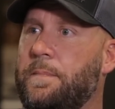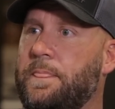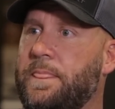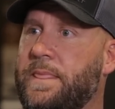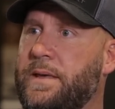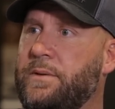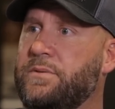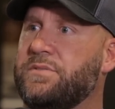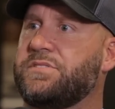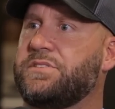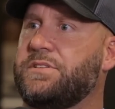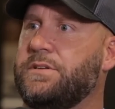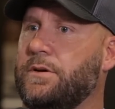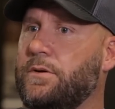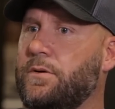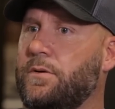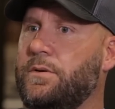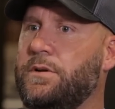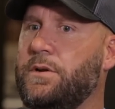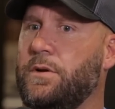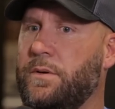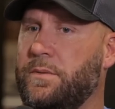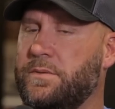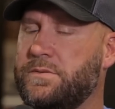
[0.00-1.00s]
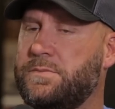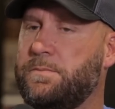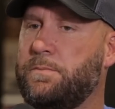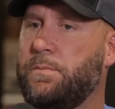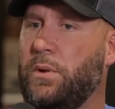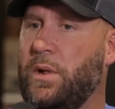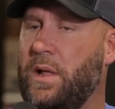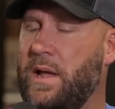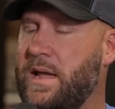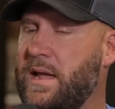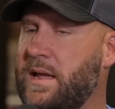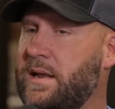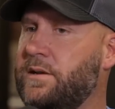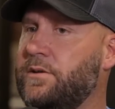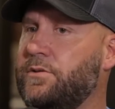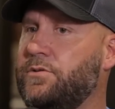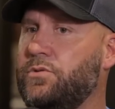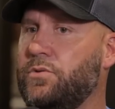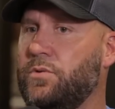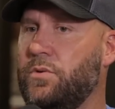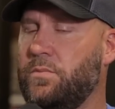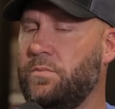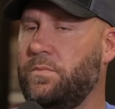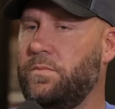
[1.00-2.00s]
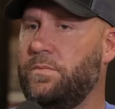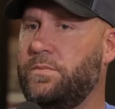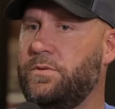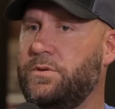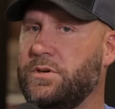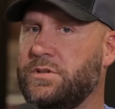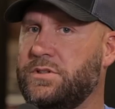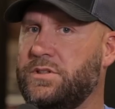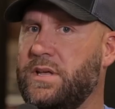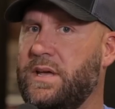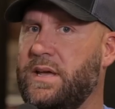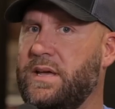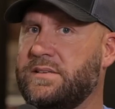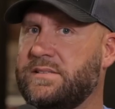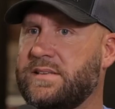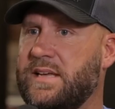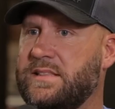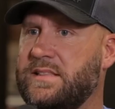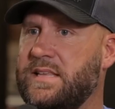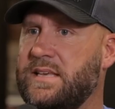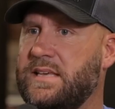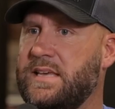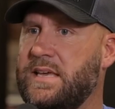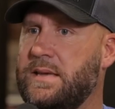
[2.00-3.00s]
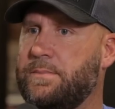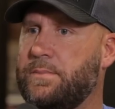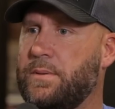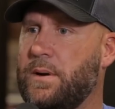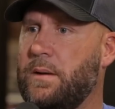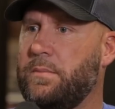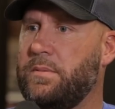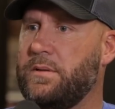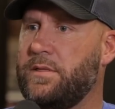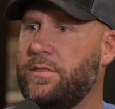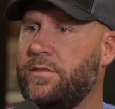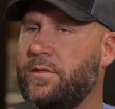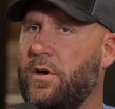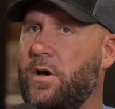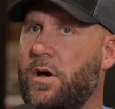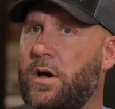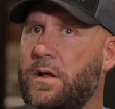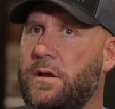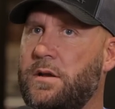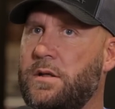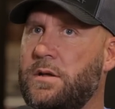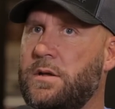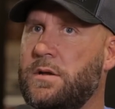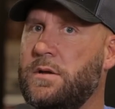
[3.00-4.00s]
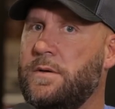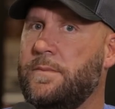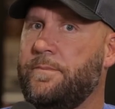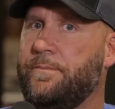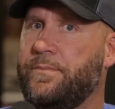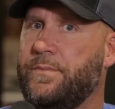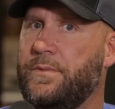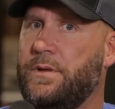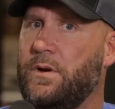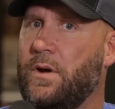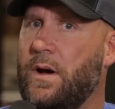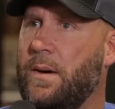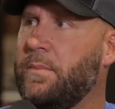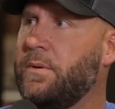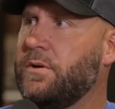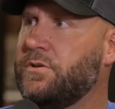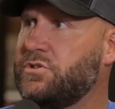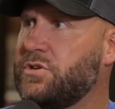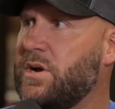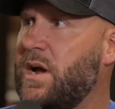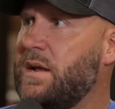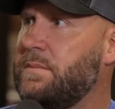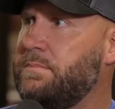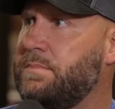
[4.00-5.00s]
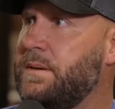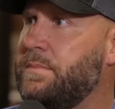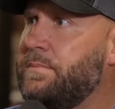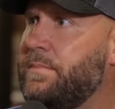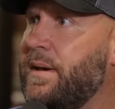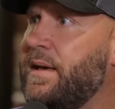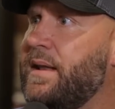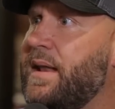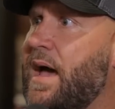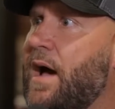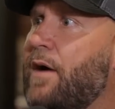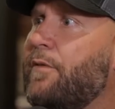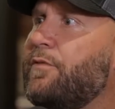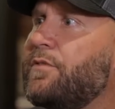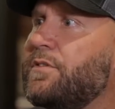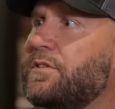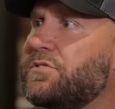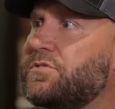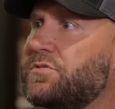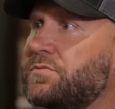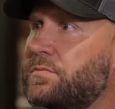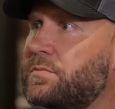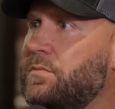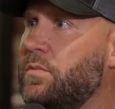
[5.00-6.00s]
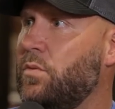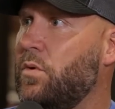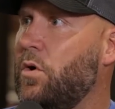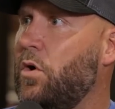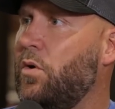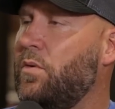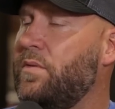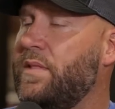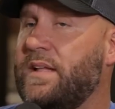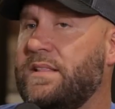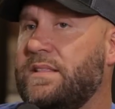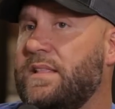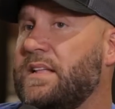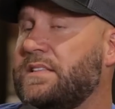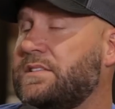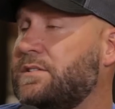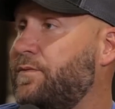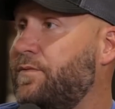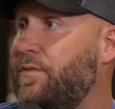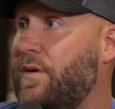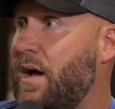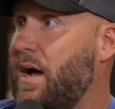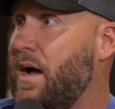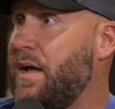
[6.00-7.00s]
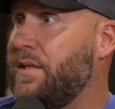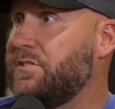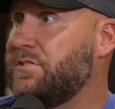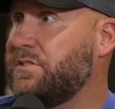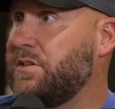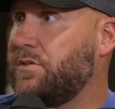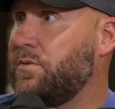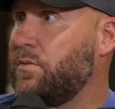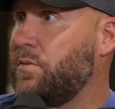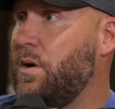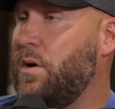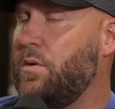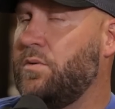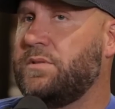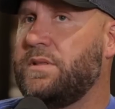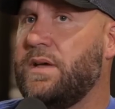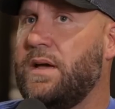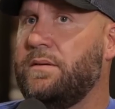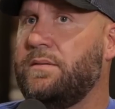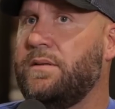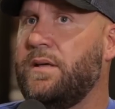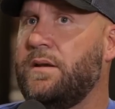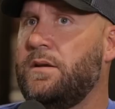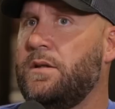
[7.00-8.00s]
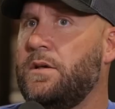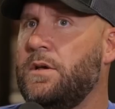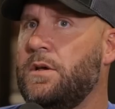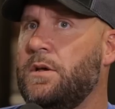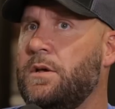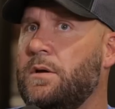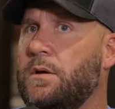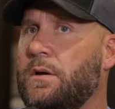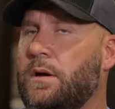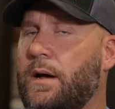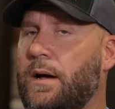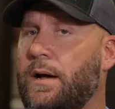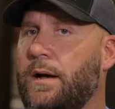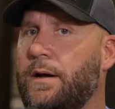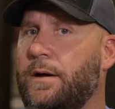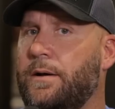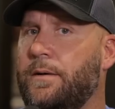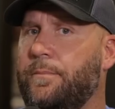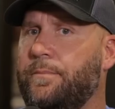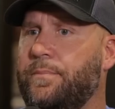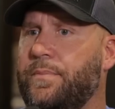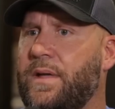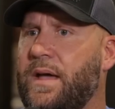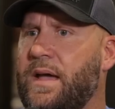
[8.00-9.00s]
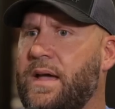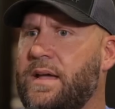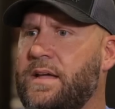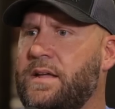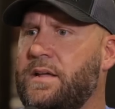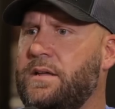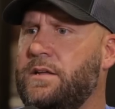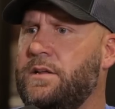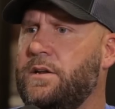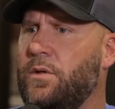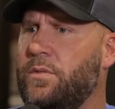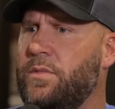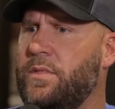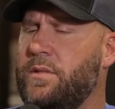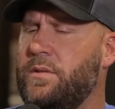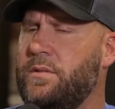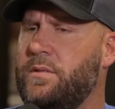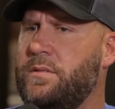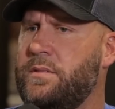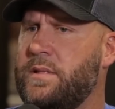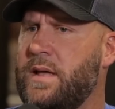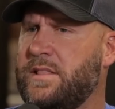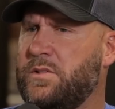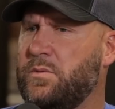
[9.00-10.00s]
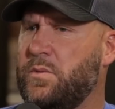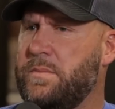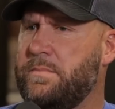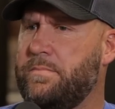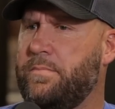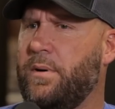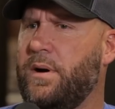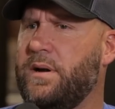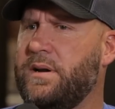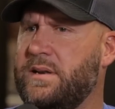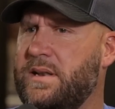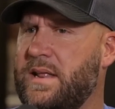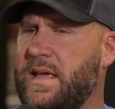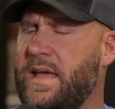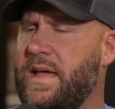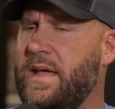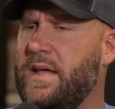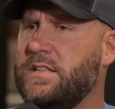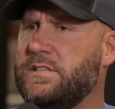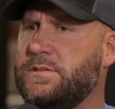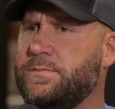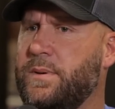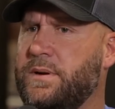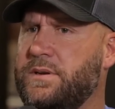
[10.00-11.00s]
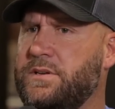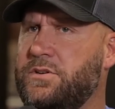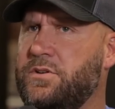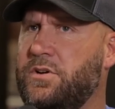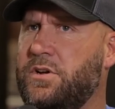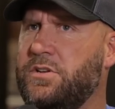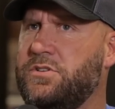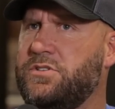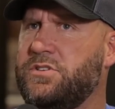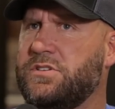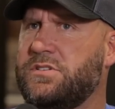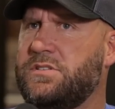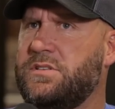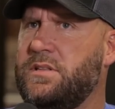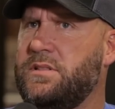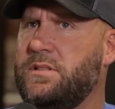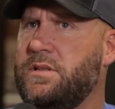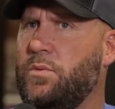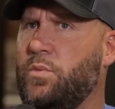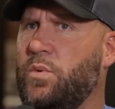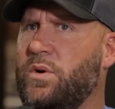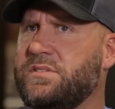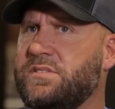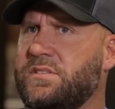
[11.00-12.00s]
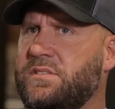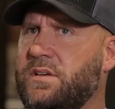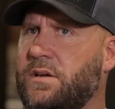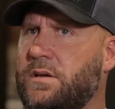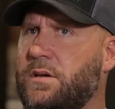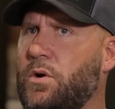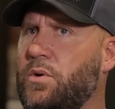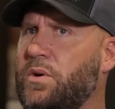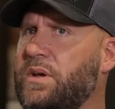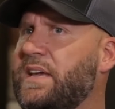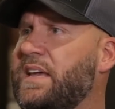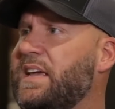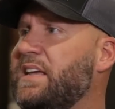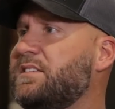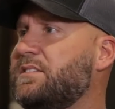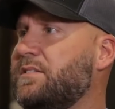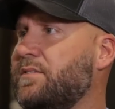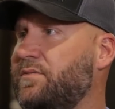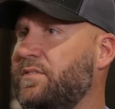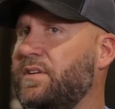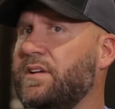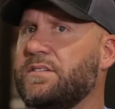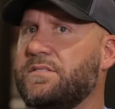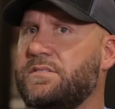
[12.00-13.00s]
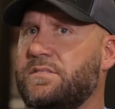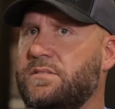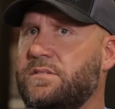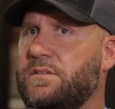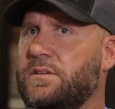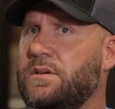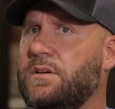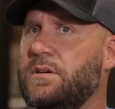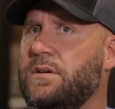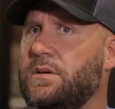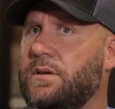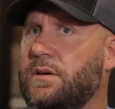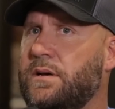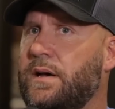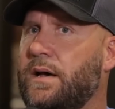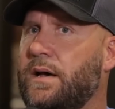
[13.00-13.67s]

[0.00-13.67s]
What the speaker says: he was still, playing and doing good things. And I think he probably thought, I'm going to try and beat Ben out for this role. And that's fine. There's nothing wrong with that. And then, not that we butted heads, but there wasn't the cohesiveness